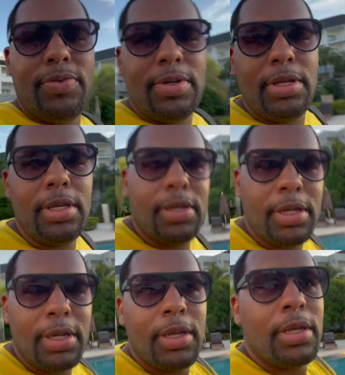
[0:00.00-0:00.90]
over here.
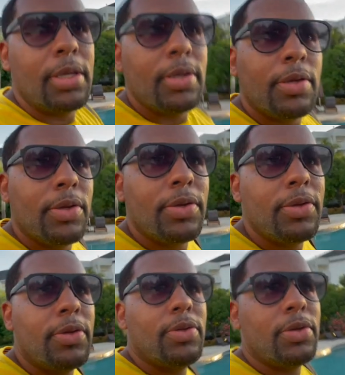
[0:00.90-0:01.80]

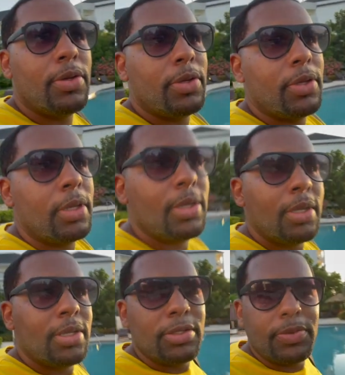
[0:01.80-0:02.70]

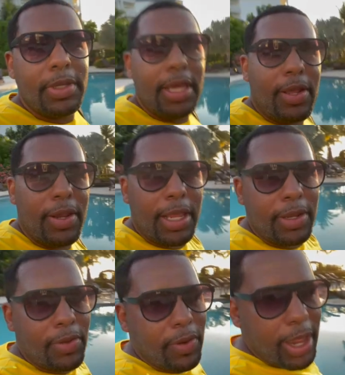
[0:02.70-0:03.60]
So we got all that
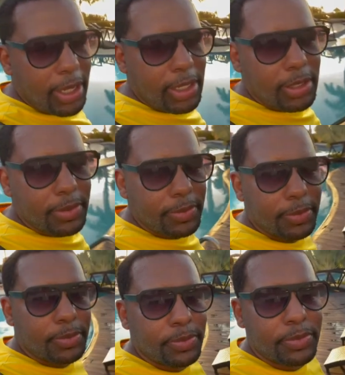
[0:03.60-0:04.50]
cracking.
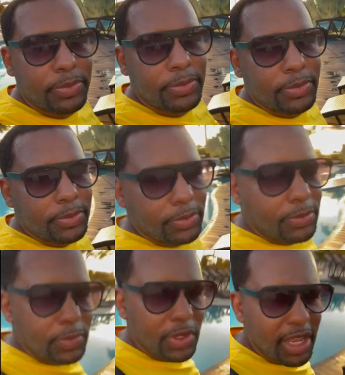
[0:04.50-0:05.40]

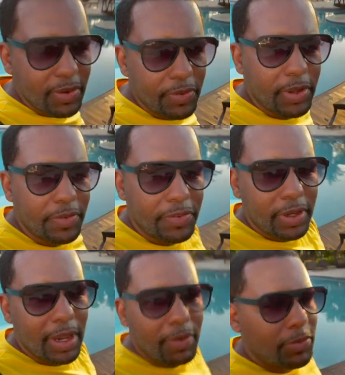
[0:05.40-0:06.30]
We got, if we're gonna
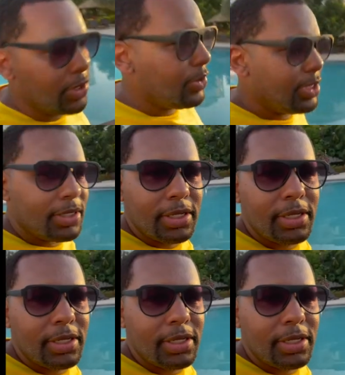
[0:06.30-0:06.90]
figure out what we're gonna get to